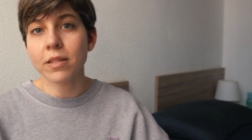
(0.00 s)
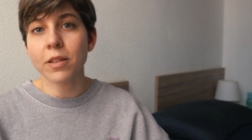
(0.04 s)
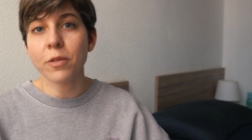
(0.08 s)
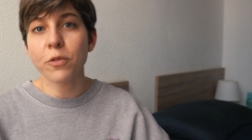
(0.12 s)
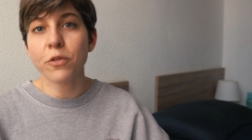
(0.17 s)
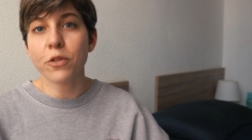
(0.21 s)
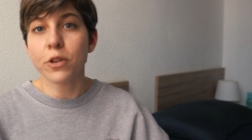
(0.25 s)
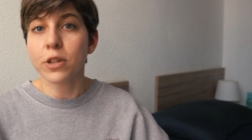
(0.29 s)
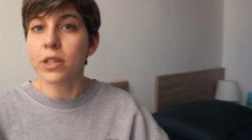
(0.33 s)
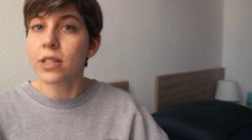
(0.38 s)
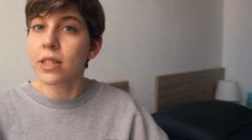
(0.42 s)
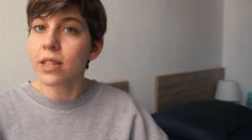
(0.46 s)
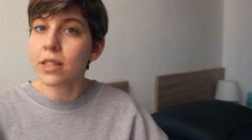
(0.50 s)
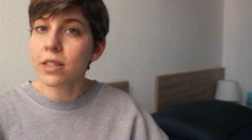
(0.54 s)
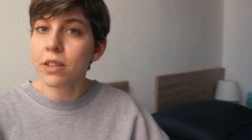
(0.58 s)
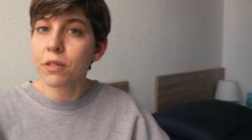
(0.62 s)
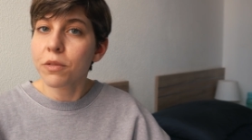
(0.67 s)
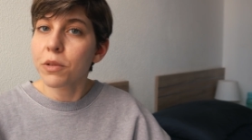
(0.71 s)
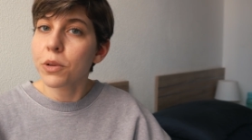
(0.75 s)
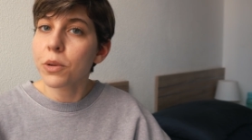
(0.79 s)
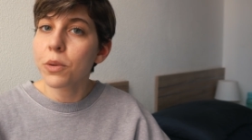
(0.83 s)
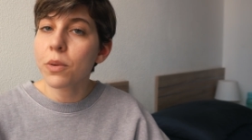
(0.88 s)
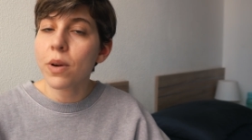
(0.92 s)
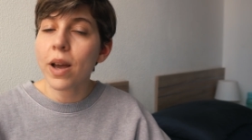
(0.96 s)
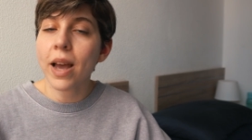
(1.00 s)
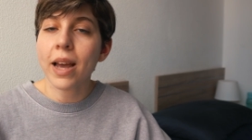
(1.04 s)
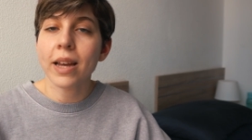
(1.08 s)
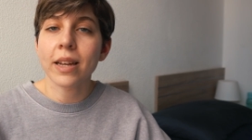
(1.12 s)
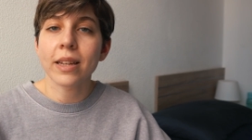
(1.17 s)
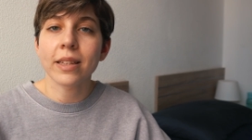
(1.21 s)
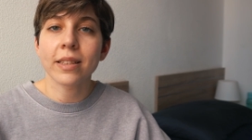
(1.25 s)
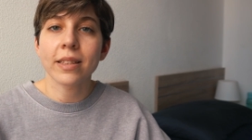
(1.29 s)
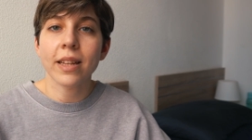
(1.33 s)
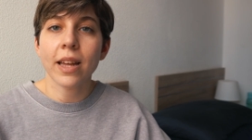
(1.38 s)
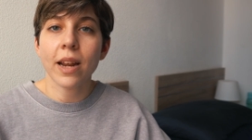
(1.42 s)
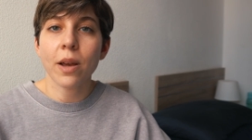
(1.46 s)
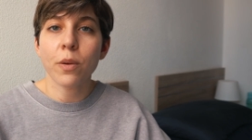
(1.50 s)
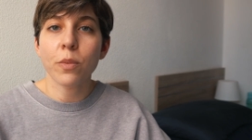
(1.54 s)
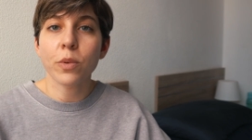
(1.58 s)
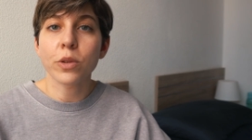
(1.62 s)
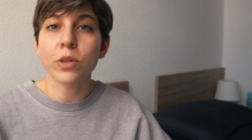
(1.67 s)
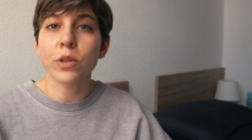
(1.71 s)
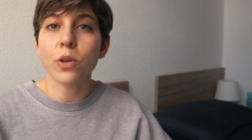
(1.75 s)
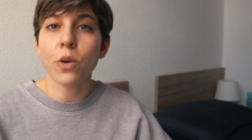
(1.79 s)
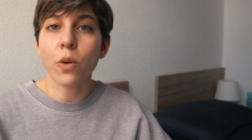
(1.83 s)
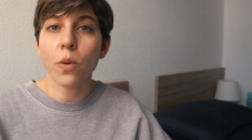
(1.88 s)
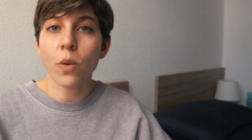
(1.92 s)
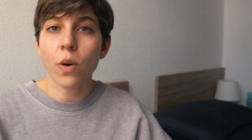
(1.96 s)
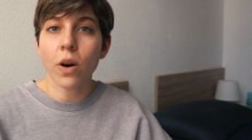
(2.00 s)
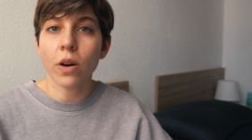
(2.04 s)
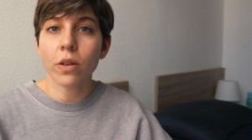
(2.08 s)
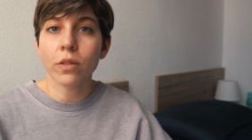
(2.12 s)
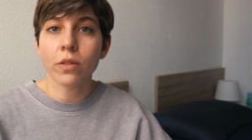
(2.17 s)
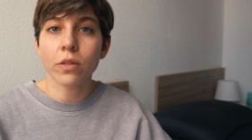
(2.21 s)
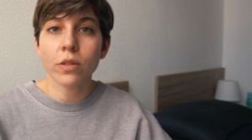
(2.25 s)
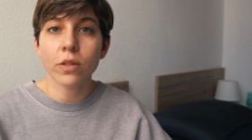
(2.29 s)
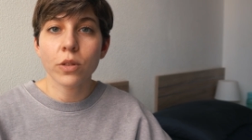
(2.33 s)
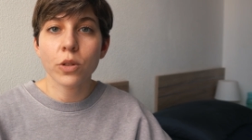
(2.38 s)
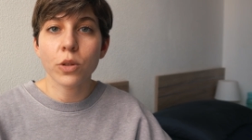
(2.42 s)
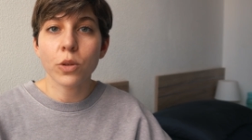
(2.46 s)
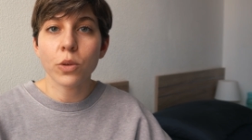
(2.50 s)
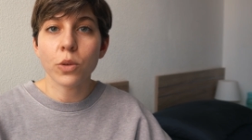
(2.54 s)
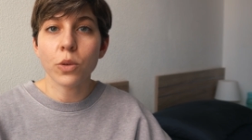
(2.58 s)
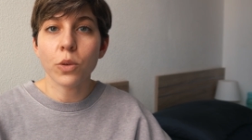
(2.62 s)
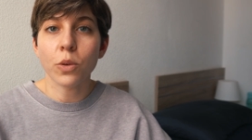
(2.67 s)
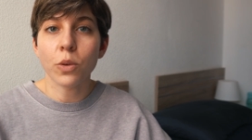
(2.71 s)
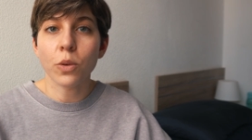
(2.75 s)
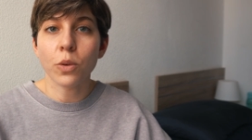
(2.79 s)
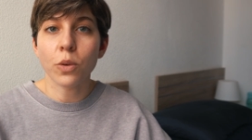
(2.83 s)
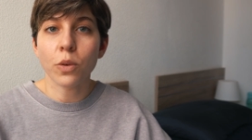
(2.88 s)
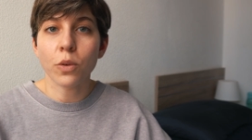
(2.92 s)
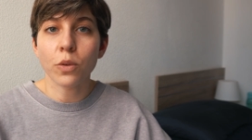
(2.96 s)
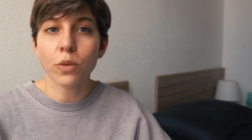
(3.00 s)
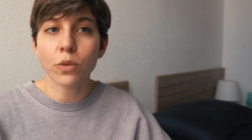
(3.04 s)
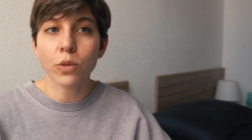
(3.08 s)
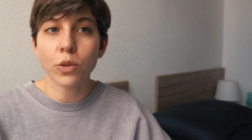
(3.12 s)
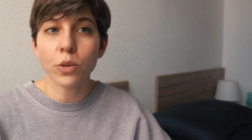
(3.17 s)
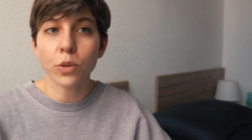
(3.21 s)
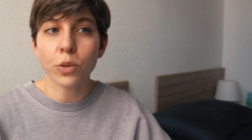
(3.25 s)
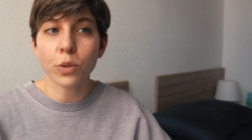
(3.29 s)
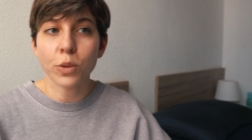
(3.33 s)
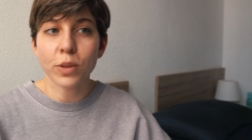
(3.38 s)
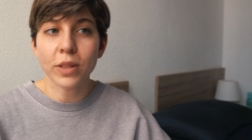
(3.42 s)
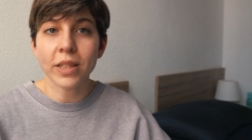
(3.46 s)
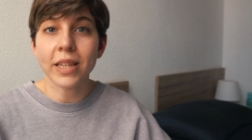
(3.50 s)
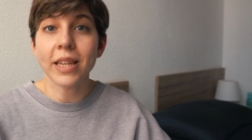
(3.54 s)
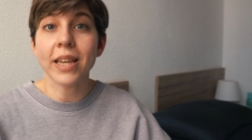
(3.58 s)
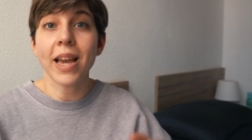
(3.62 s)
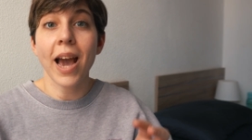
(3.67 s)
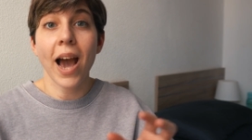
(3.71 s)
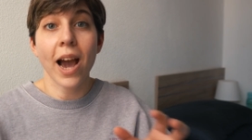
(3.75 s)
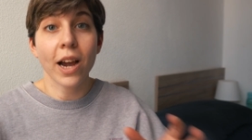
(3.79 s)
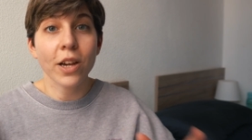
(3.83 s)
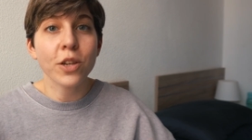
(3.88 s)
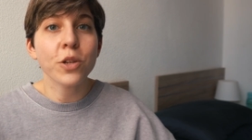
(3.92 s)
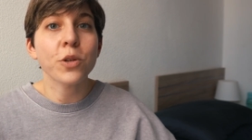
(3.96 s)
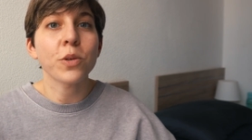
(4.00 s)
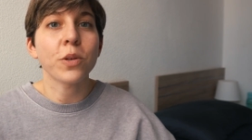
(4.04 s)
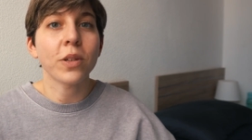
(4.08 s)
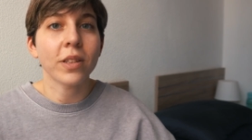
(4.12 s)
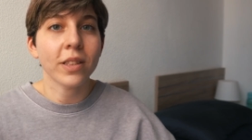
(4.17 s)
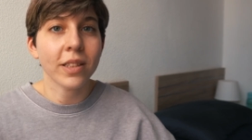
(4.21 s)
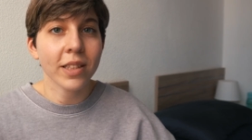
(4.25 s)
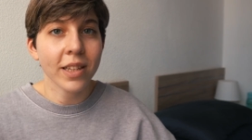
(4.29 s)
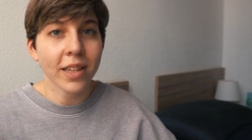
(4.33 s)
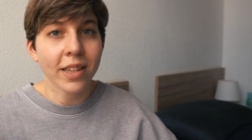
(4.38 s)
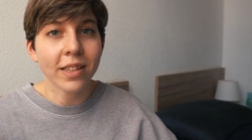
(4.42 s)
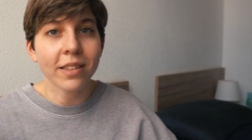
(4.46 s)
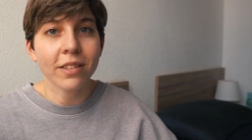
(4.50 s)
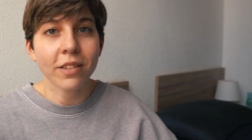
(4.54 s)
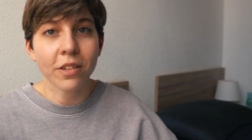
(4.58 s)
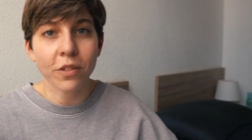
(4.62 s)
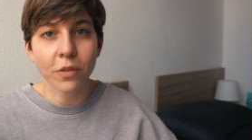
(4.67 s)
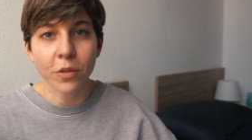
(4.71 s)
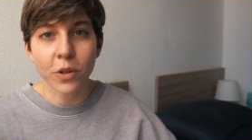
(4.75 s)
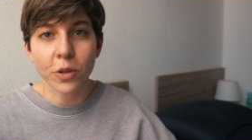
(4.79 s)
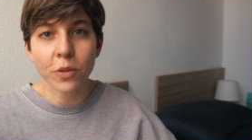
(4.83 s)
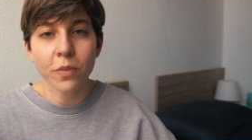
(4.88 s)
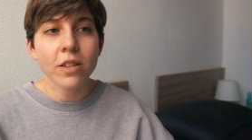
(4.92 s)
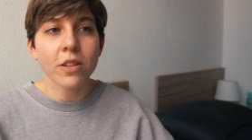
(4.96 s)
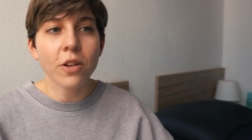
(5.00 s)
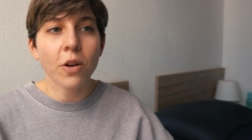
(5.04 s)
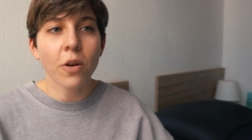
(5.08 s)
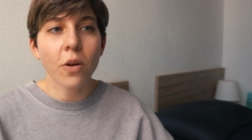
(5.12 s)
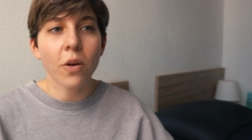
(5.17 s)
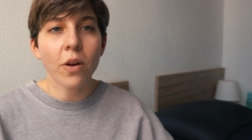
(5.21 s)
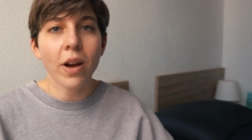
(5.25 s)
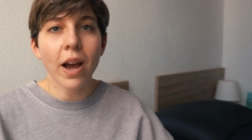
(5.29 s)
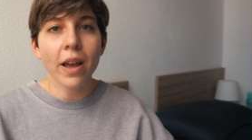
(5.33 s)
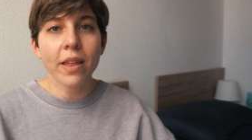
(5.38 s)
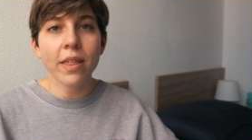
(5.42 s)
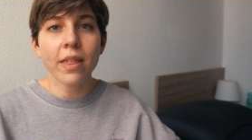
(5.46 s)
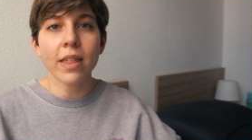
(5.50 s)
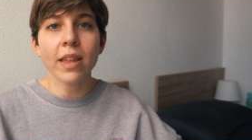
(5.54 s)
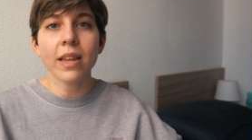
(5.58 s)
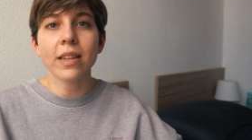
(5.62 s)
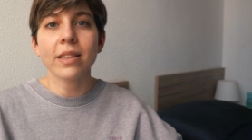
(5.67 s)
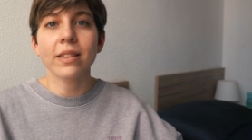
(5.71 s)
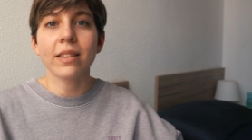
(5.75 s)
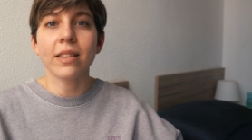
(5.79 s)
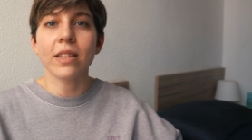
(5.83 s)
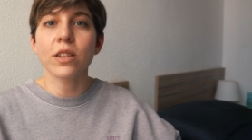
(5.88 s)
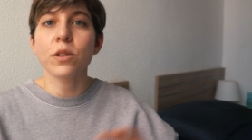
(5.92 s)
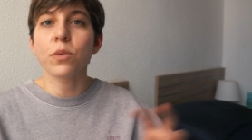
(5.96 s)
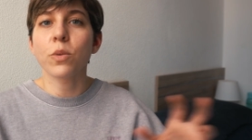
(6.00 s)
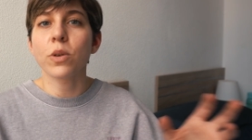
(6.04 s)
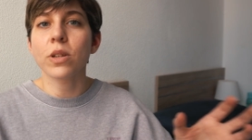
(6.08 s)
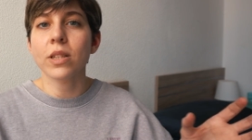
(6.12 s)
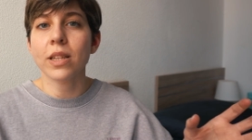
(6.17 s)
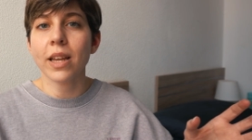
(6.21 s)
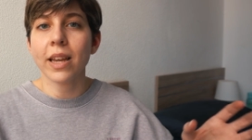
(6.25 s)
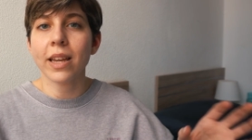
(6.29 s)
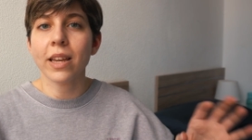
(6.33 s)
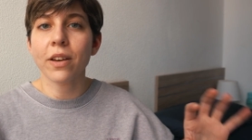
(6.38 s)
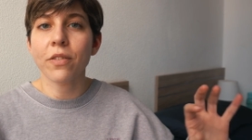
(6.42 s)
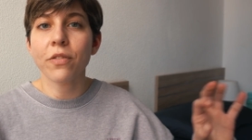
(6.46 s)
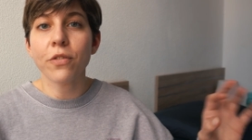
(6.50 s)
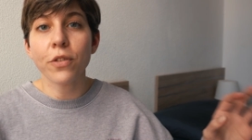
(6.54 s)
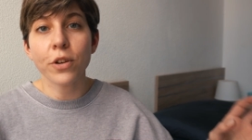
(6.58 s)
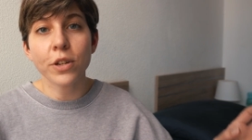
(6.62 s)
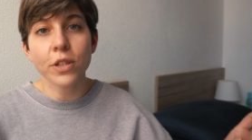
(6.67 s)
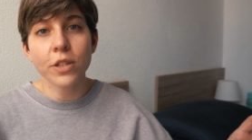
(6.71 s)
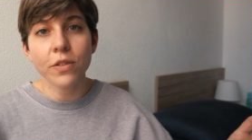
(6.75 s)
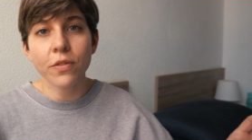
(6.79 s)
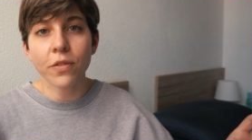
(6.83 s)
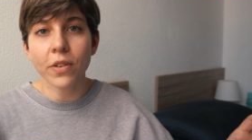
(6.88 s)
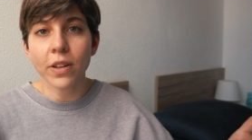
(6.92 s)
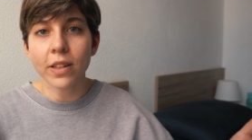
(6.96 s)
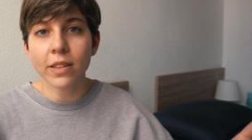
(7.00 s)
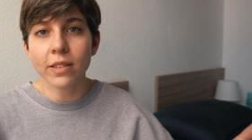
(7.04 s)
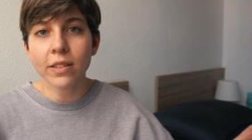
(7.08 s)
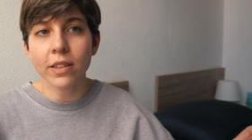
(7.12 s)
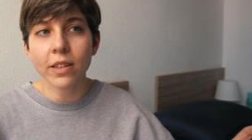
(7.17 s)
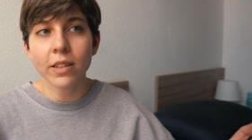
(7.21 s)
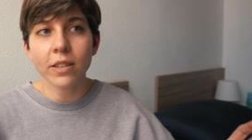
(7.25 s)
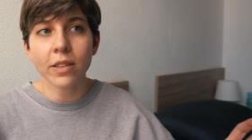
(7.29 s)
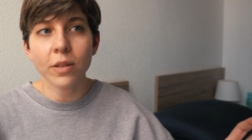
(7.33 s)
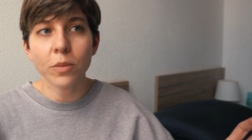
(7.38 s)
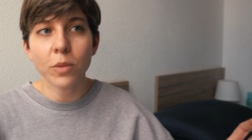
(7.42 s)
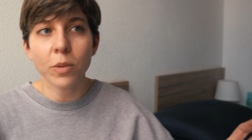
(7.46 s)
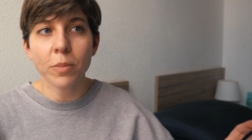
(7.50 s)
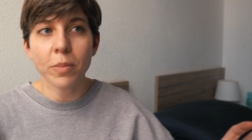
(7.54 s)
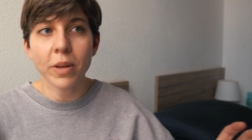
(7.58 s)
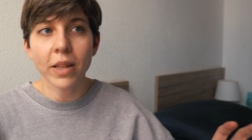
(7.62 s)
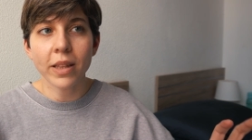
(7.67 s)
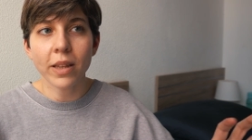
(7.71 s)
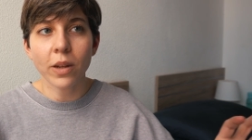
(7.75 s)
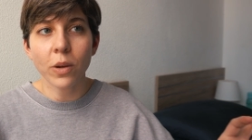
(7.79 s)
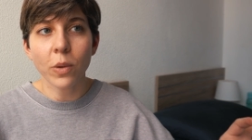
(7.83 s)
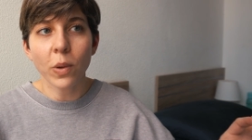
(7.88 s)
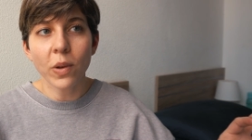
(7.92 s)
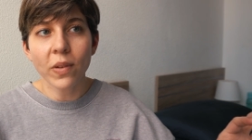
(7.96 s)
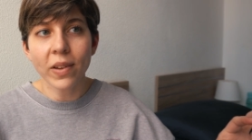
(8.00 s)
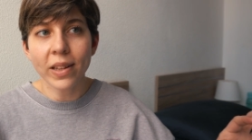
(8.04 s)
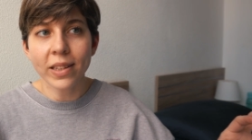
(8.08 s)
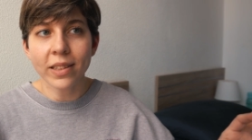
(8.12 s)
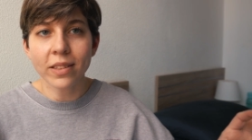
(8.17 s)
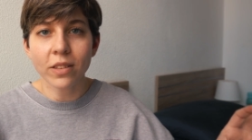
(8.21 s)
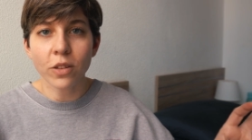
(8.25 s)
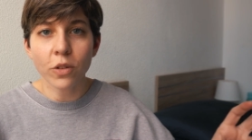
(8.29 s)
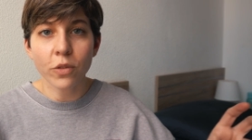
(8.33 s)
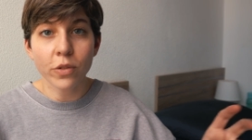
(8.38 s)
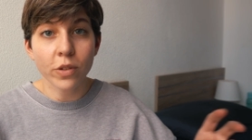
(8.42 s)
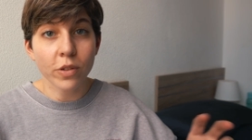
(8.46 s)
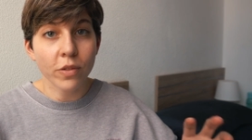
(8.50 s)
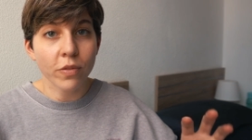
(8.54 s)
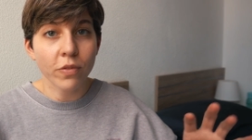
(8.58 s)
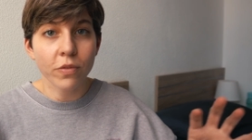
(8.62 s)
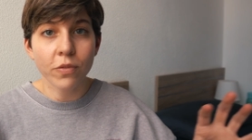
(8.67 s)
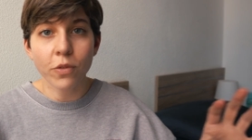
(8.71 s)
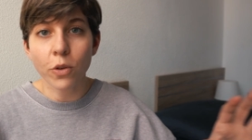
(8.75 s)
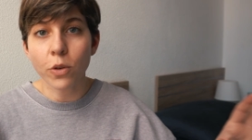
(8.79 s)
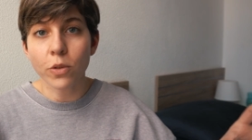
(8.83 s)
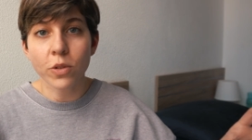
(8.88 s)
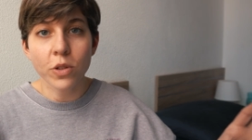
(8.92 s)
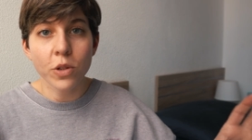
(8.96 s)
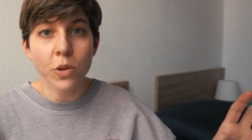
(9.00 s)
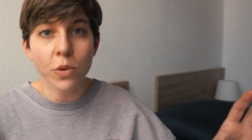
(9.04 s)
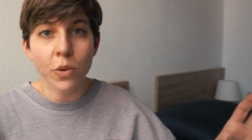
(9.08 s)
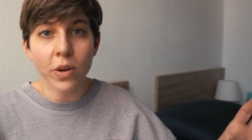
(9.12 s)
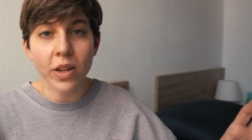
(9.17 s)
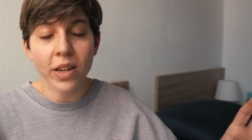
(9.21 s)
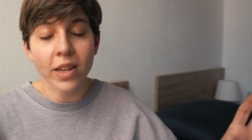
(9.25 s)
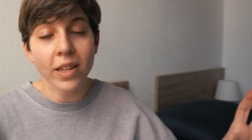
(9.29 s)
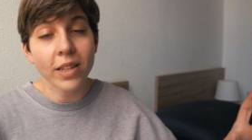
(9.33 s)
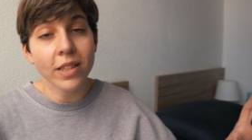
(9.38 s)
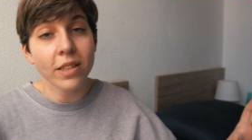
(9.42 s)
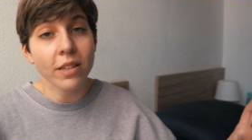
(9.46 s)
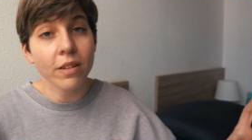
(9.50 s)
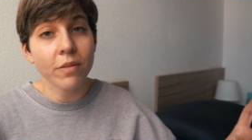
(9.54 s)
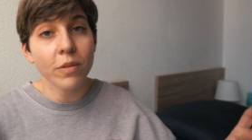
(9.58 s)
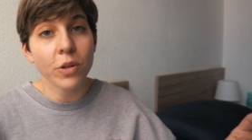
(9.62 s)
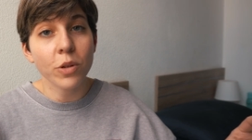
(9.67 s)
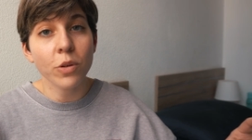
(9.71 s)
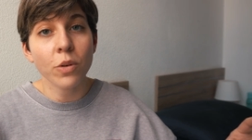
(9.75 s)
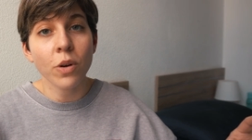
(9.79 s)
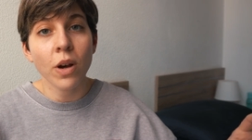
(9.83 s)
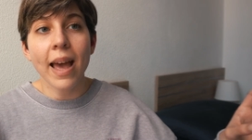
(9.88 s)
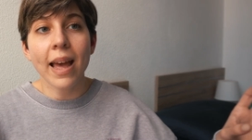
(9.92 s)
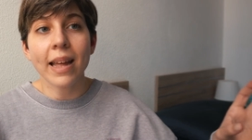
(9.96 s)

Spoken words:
the first interview and that I would go on to do the actual interview. So I think this was like a first filter. It would be the equivalent of a phone screen interview.